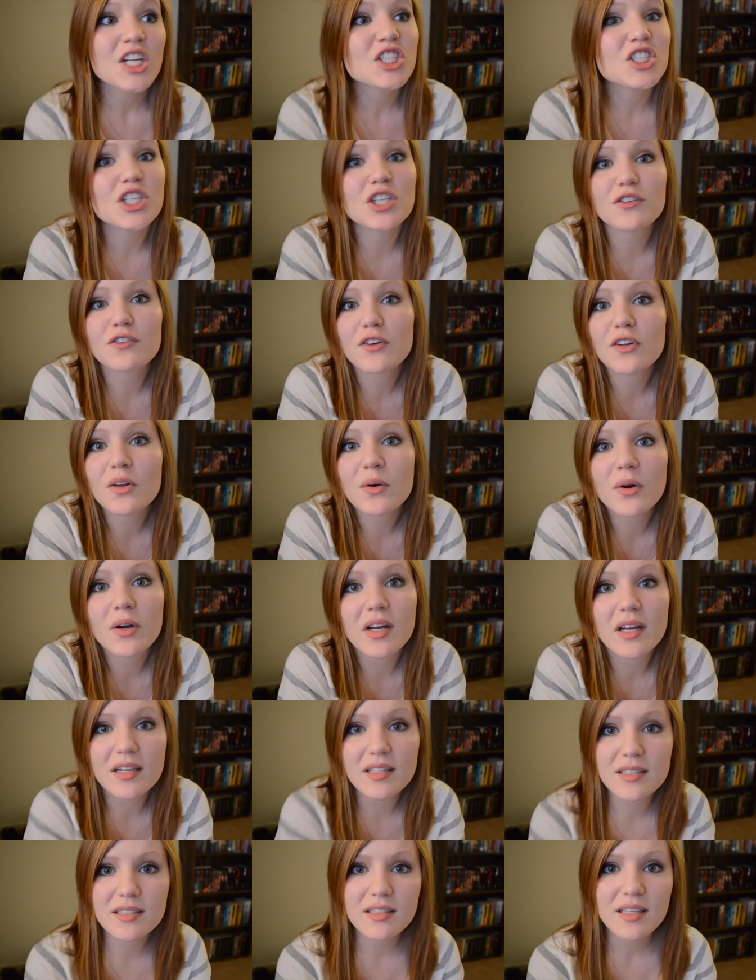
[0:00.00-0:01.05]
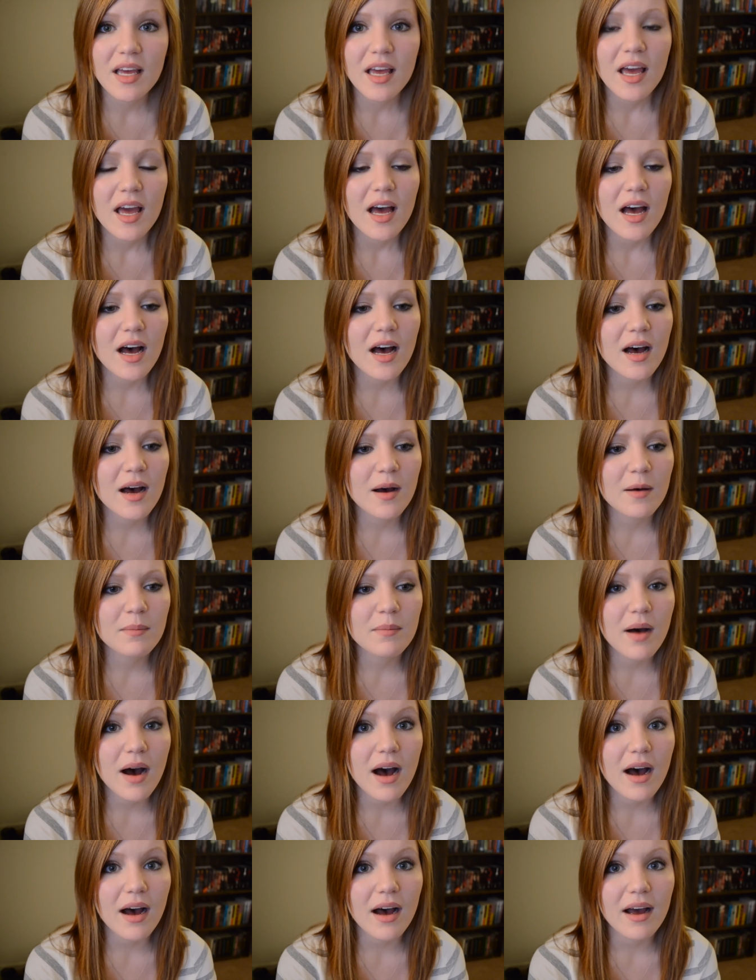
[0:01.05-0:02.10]
Jennifer Lawrence.
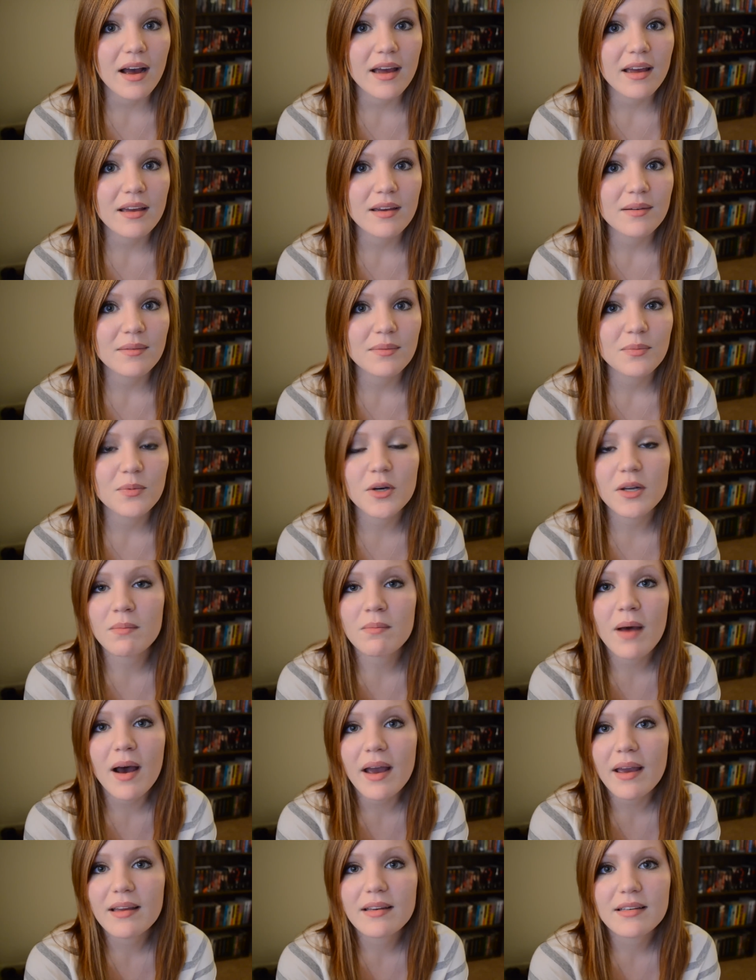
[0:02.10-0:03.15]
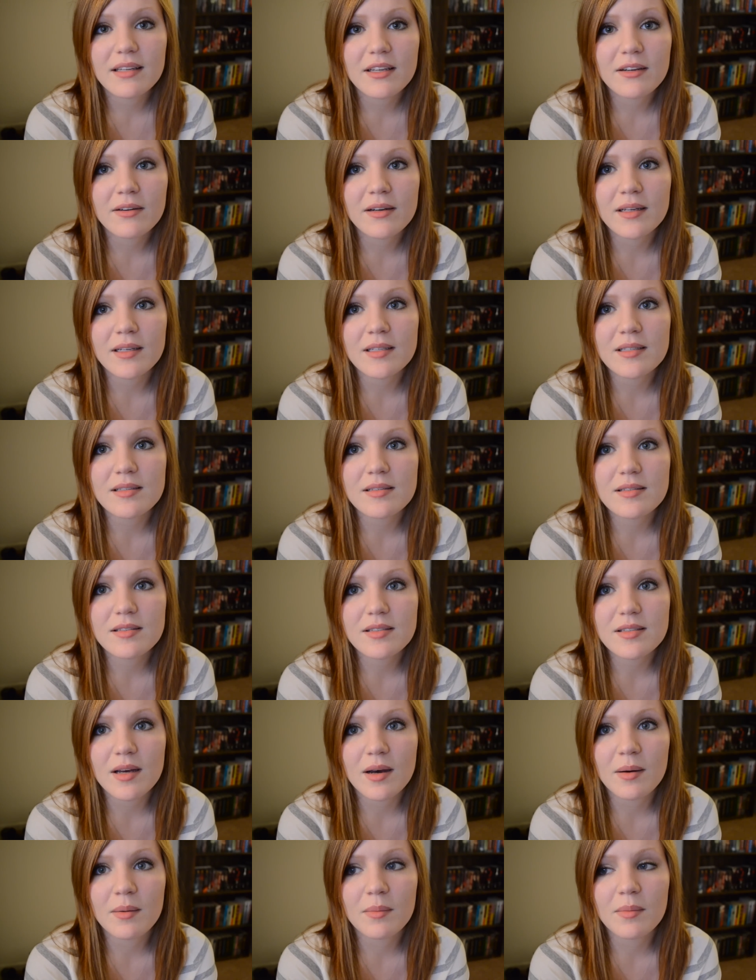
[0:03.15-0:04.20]
I wouldn't mind hearing
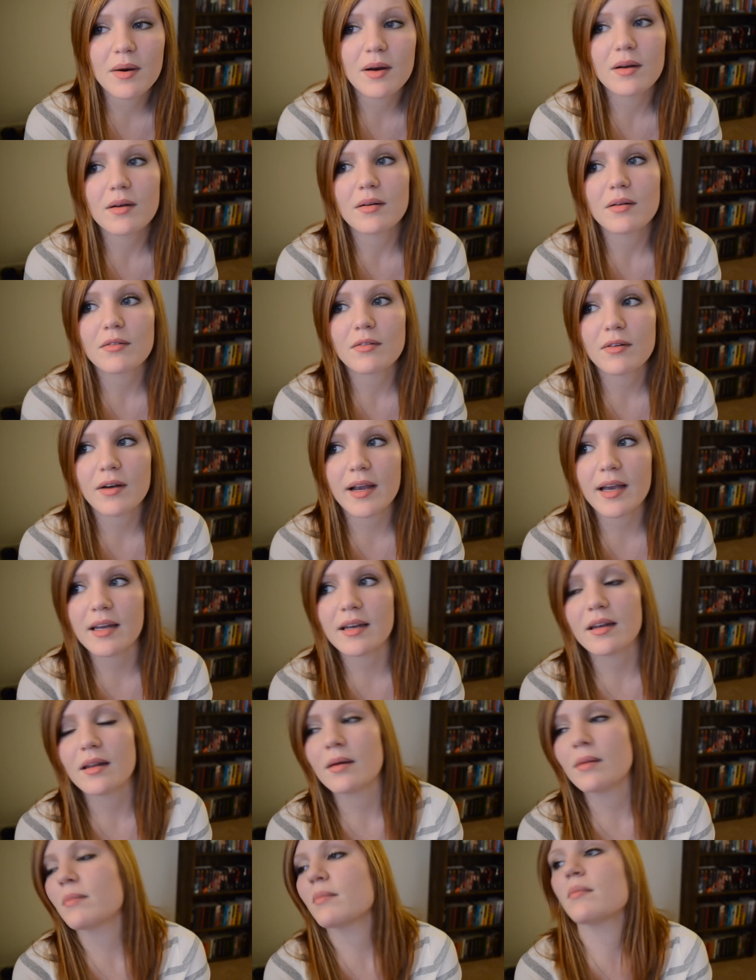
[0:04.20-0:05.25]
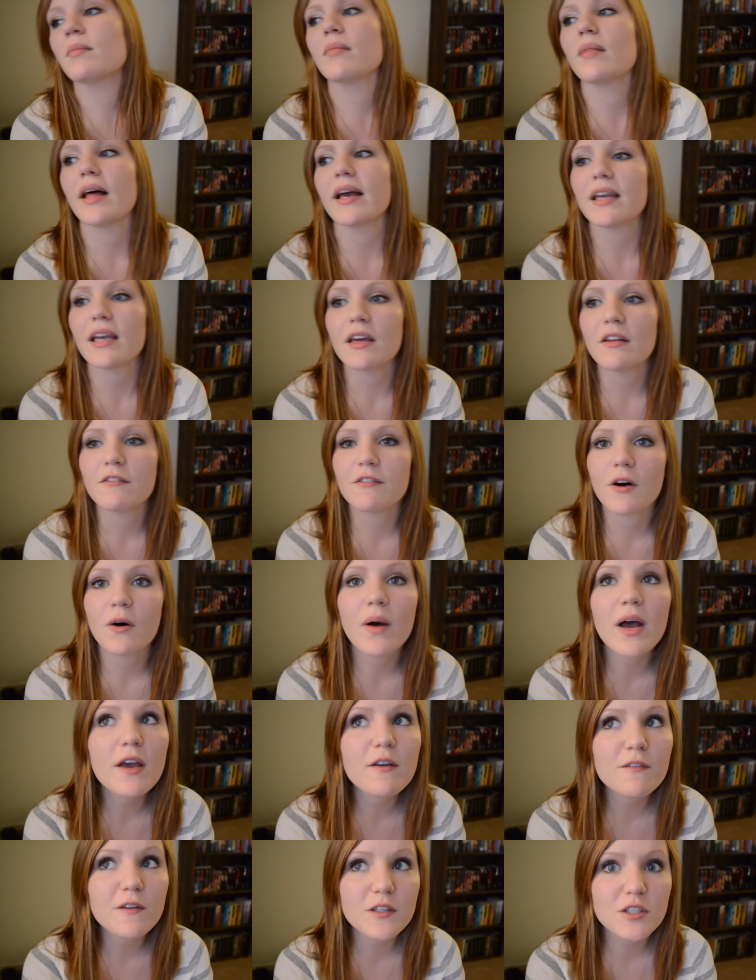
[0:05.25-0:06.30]
some random, like, info,
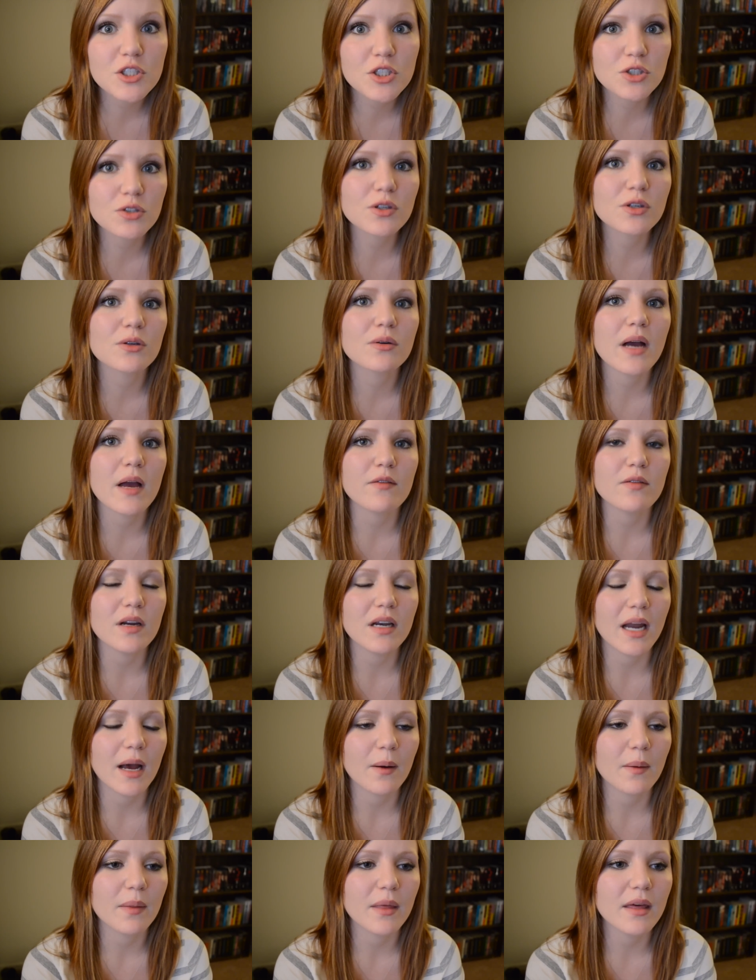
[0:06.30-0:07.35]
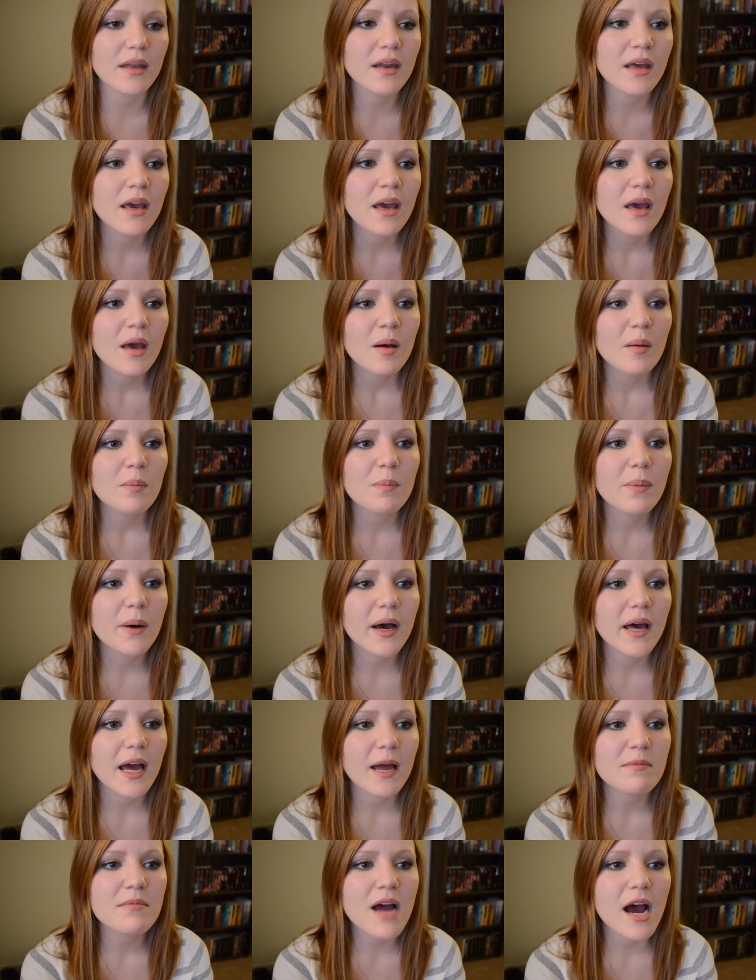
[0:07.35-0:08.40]
if it's true, every now and then.
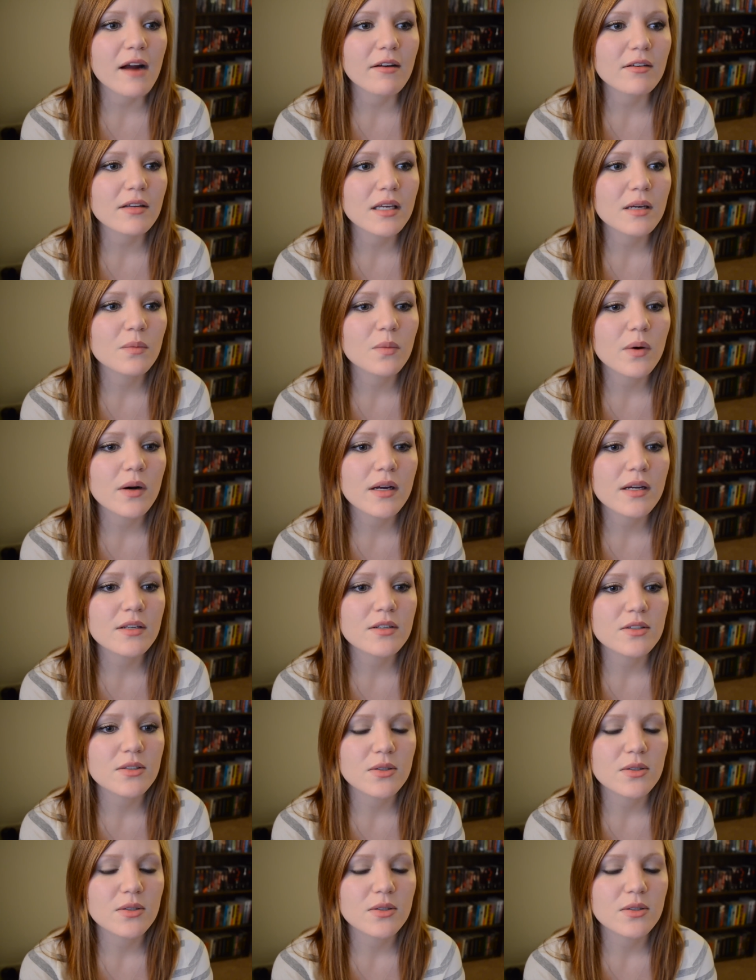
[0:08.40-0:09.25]
But I'm not really one